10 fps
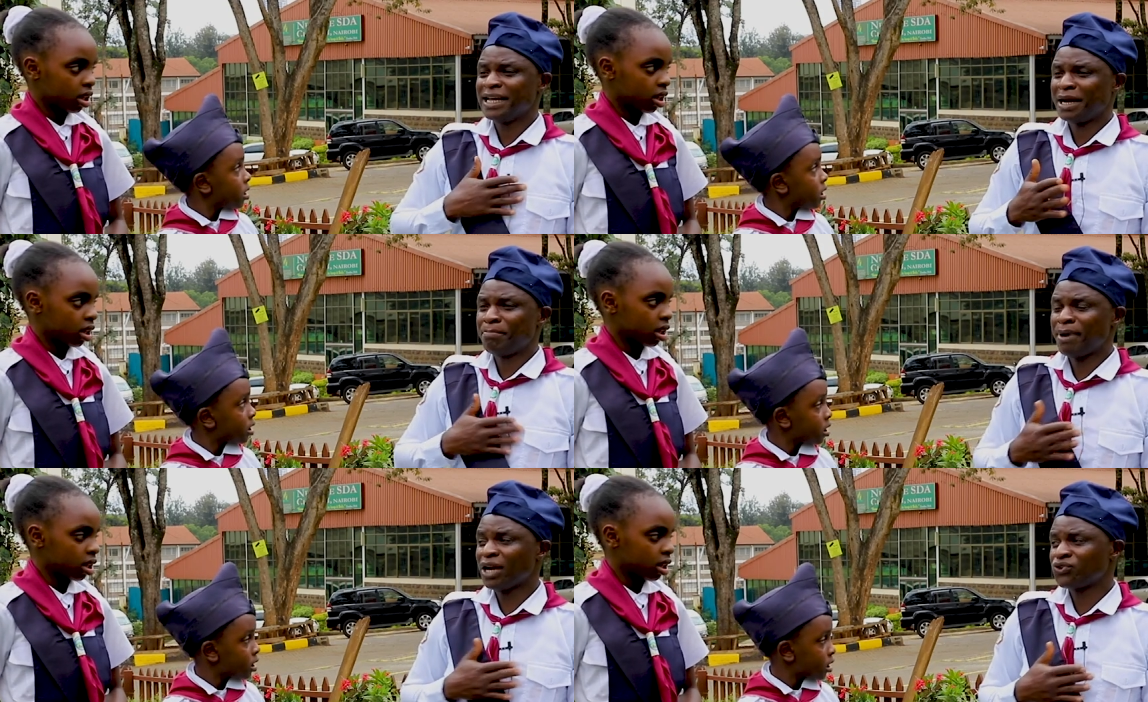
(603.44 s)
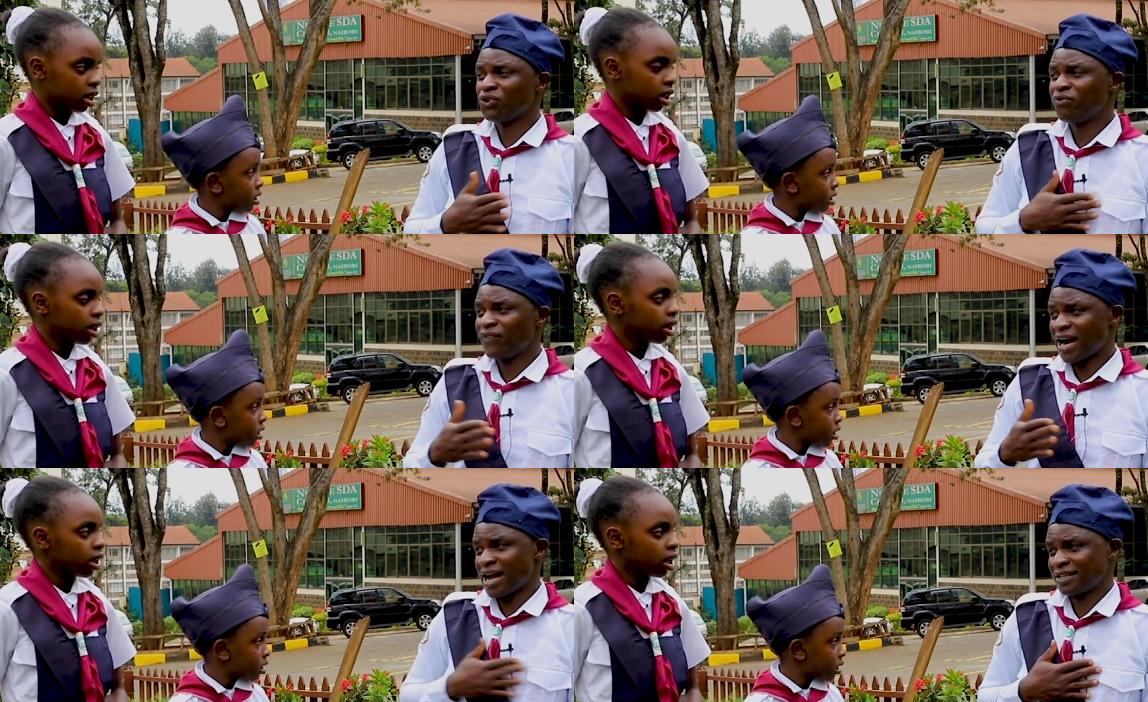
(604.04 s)
Speaker 1: they are part
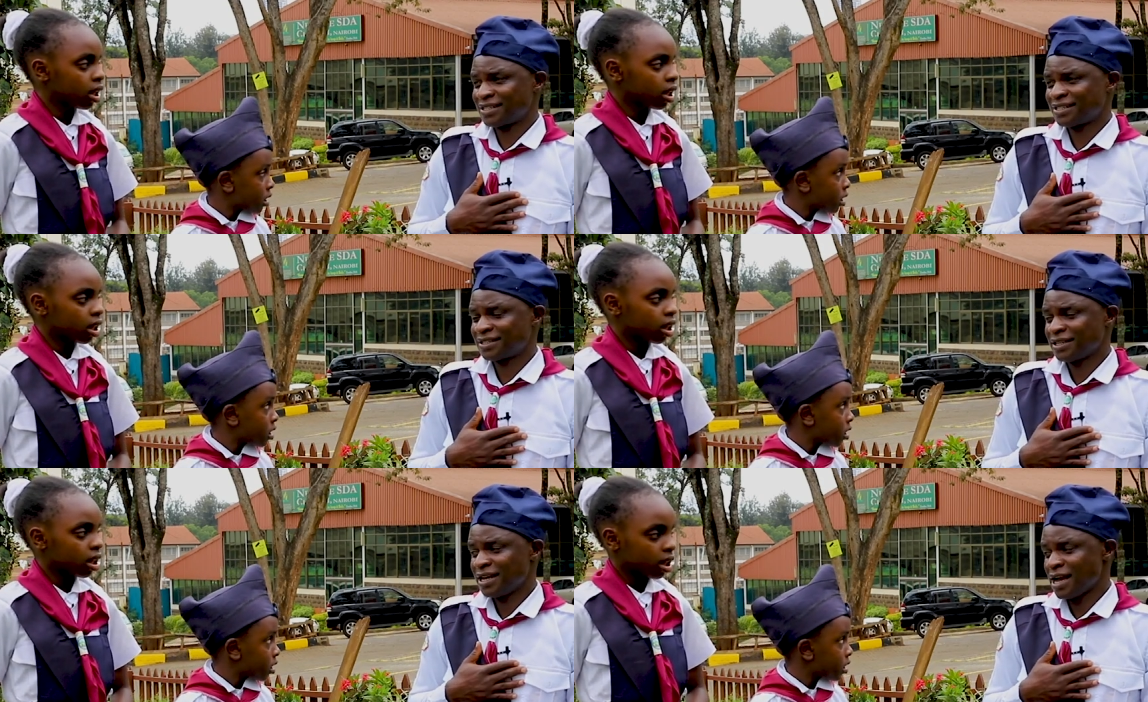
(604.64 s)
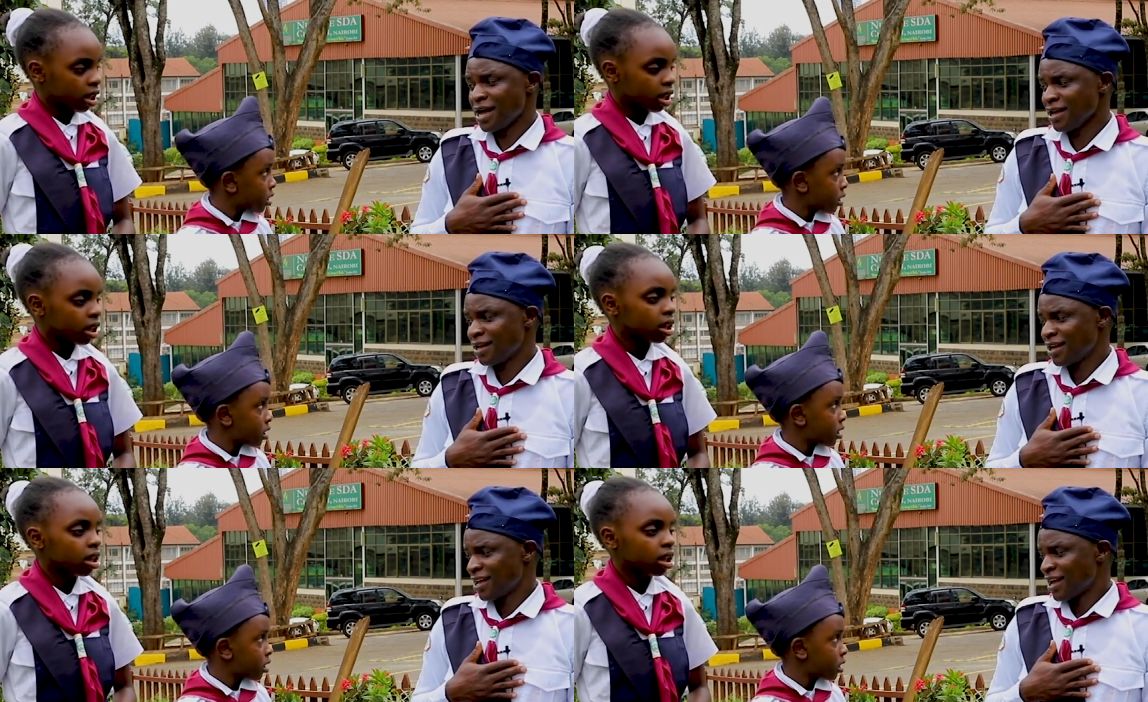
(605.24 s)
of us yeah
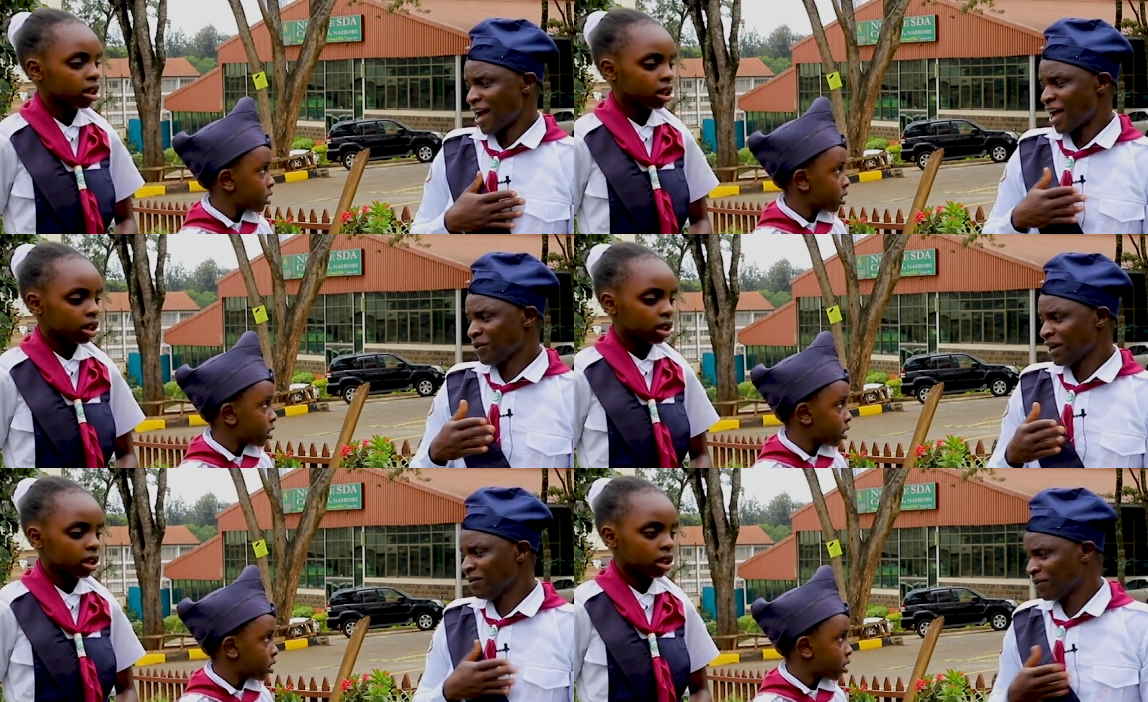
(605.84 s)
are you ready